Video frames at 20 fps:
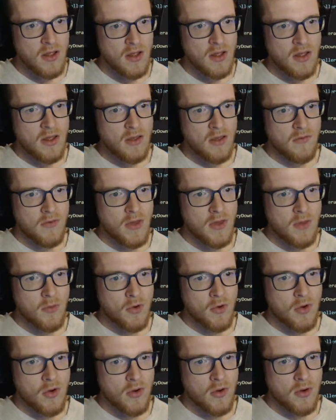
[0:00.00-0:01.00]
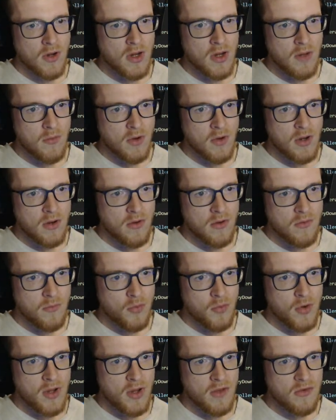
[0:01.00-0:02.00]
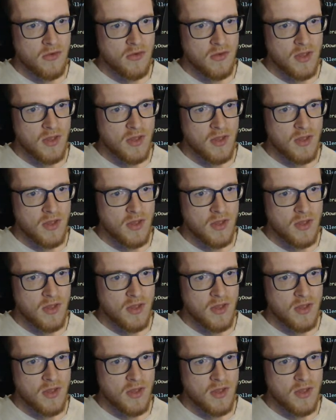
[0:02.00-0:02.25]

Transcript: If keyboard current camera is pressed,